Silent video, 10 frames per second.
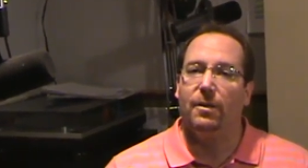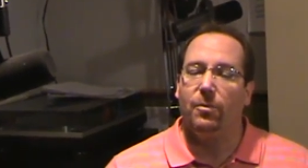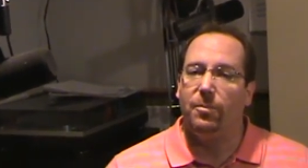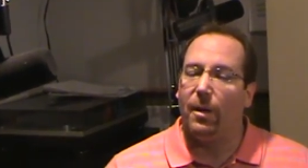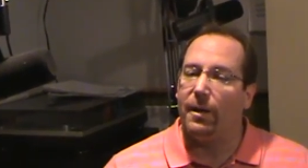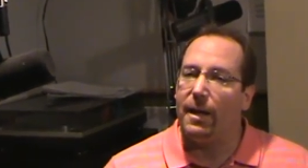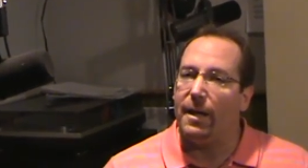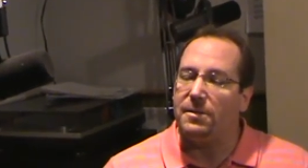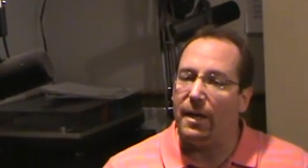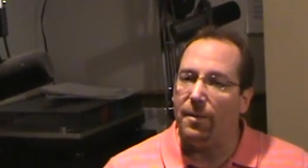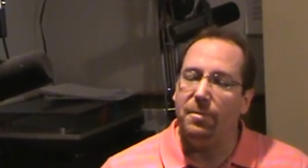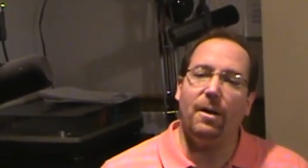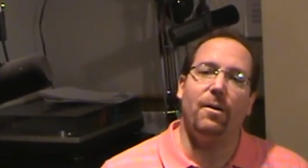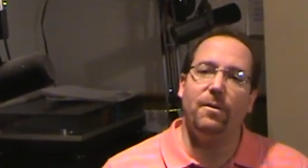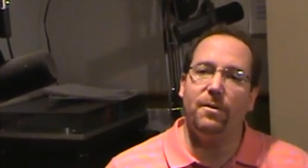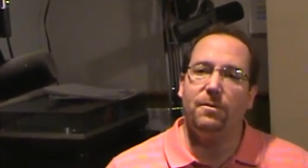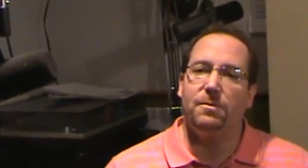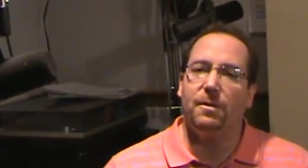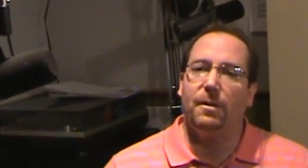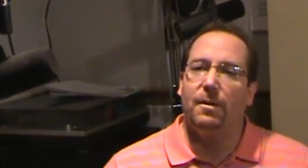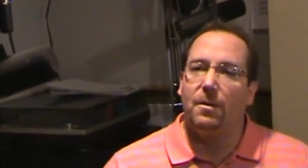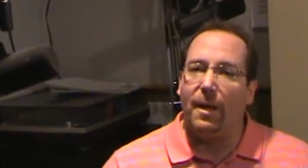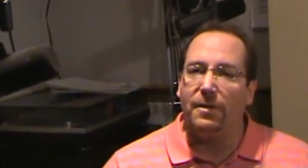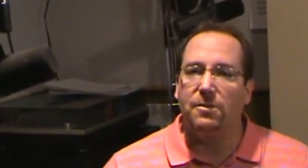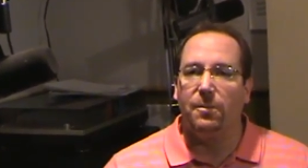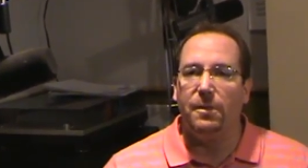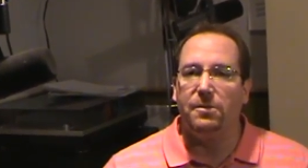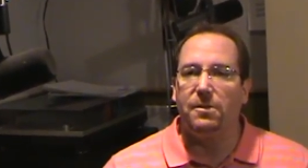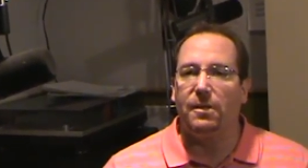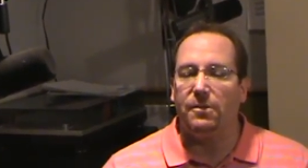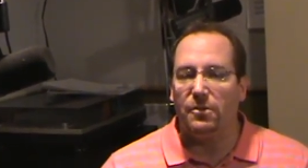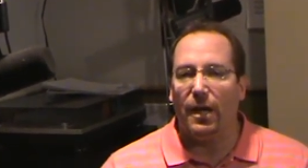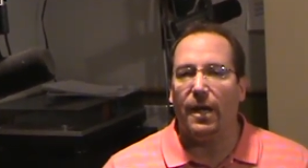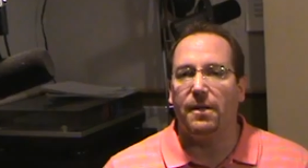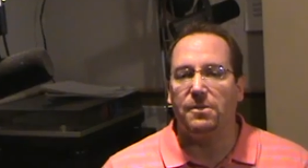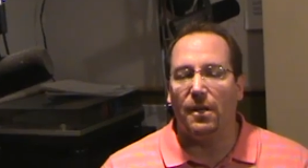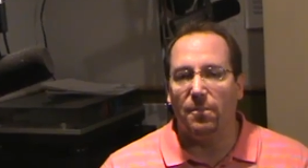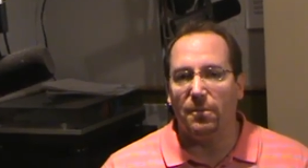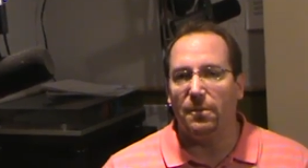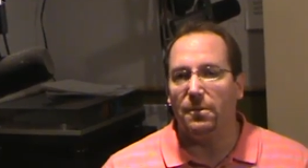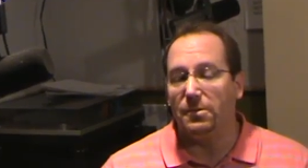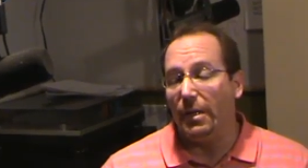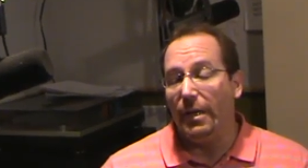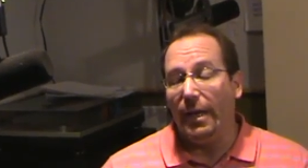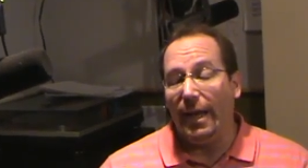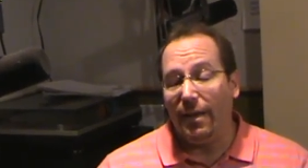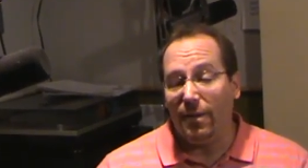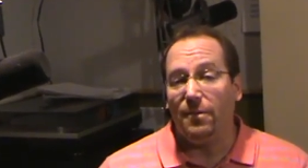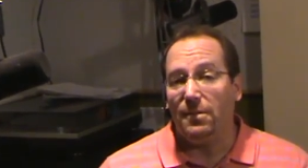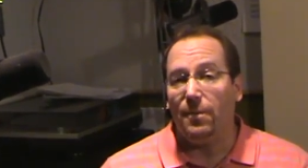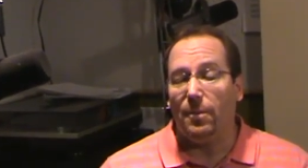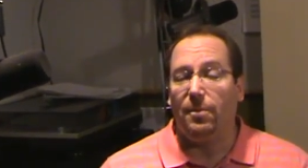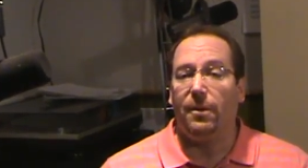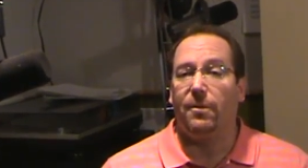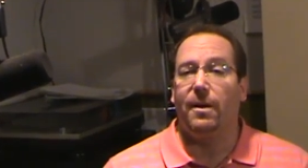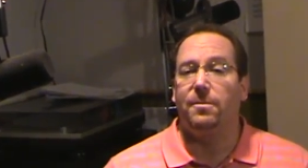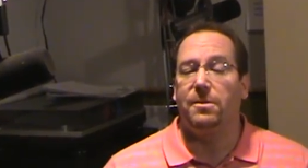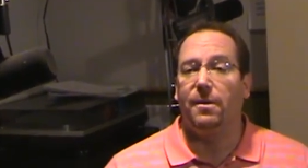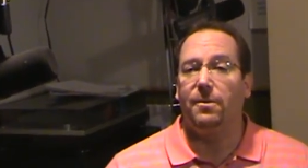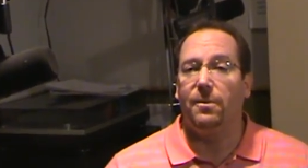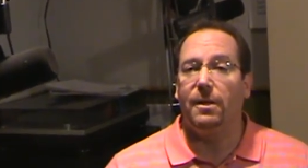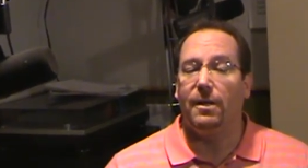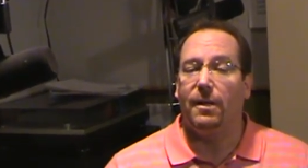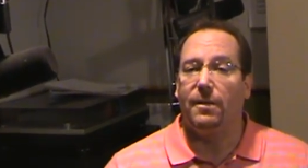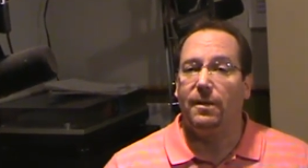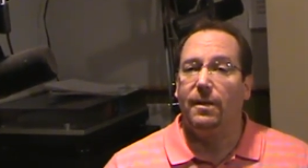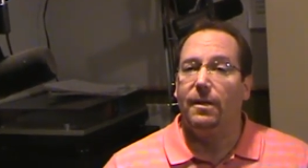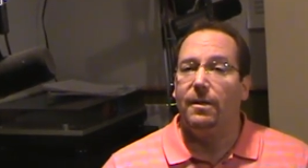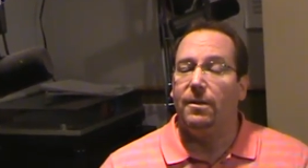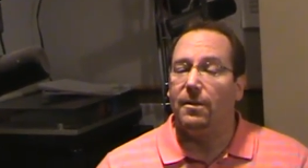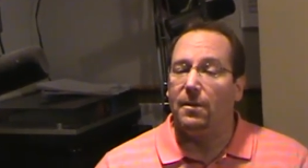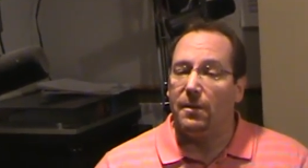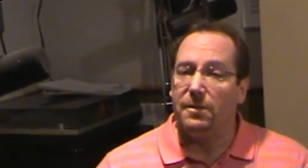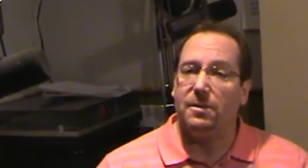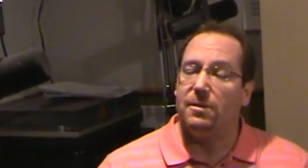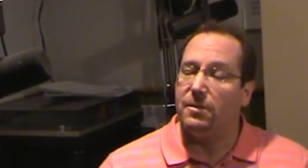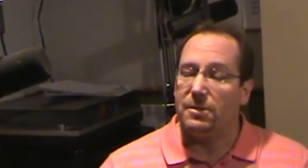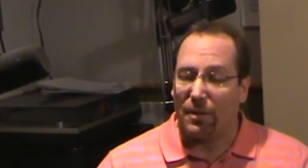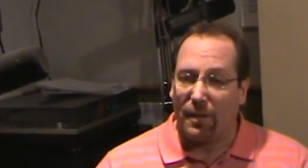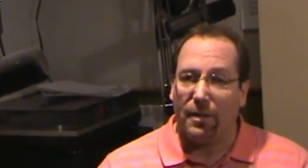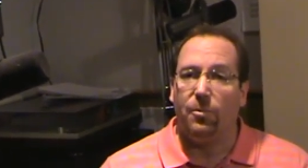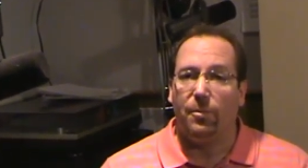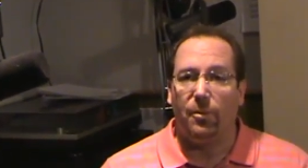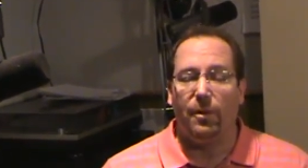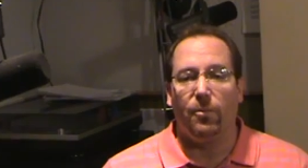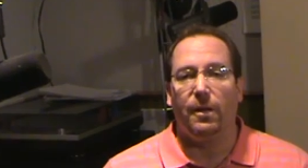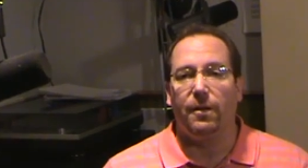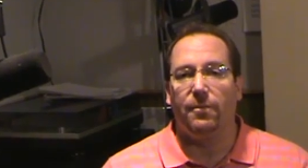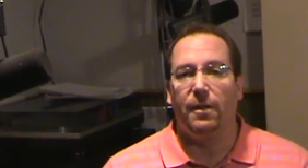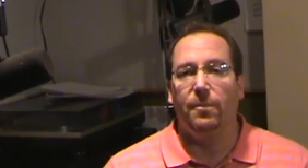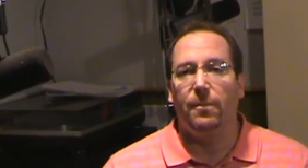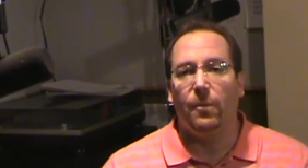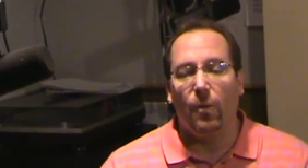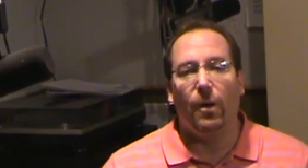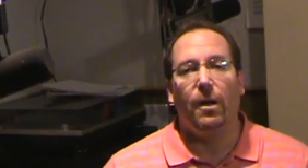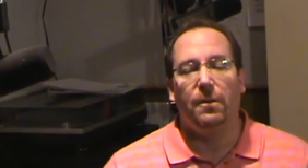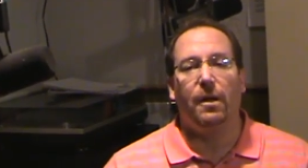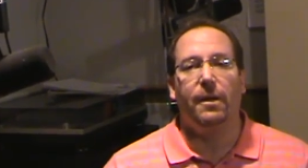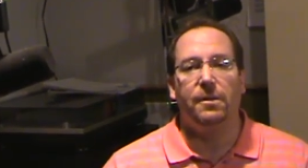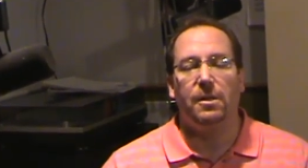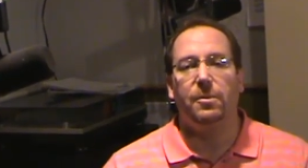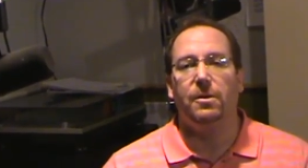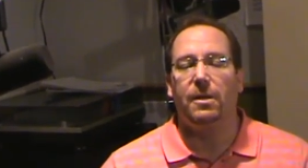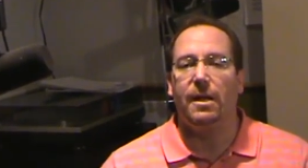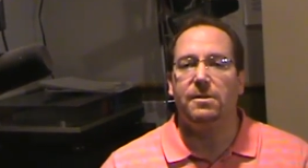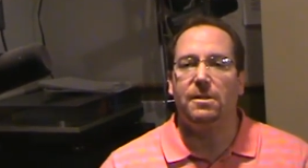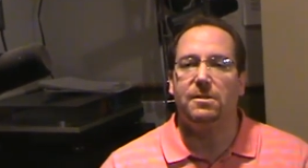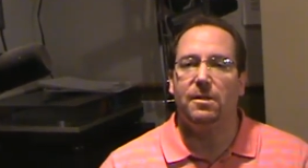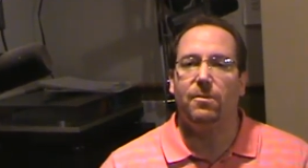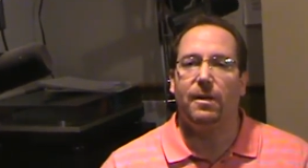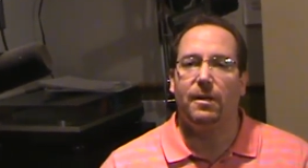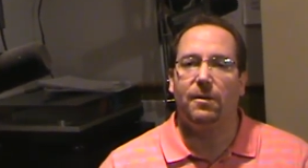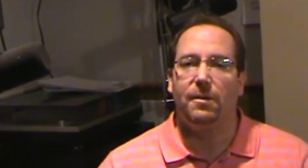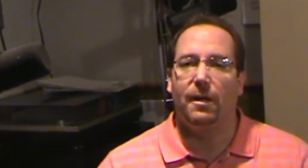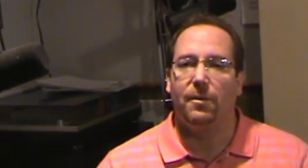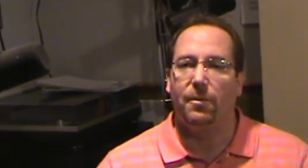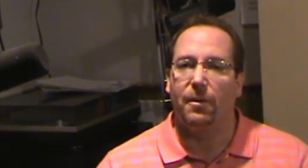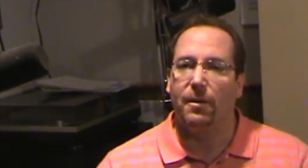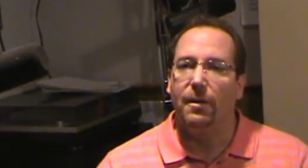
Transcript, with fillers: We broadcast NPR news, classical music, jazz, and blues, and entertainment programs on the weekend. You can listen to us at 91.1 FM or online at WKCCradio.org.